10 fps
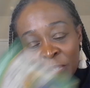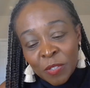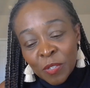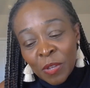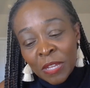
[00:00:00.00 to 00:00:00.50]

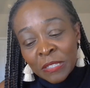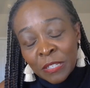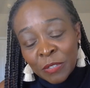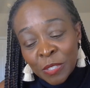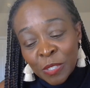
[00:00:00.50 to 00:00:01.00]
So I,
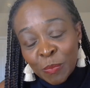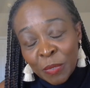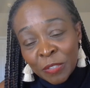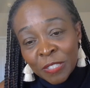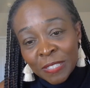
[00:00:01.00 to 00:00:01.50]
there is a
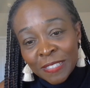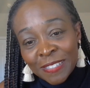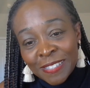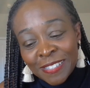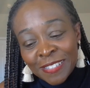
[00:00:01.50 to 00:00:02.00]

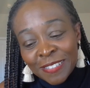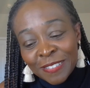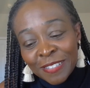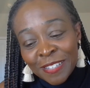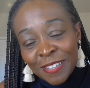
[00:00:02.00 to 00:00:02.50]
spiritualist
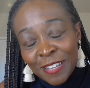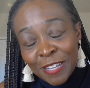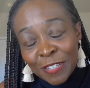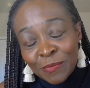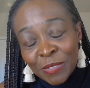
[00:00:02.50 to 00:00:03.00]

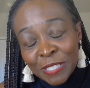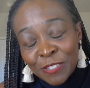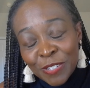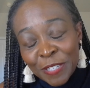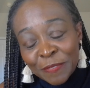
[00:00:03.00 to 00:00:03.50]
um,
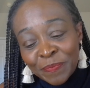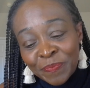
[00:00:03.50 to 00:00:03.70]
listening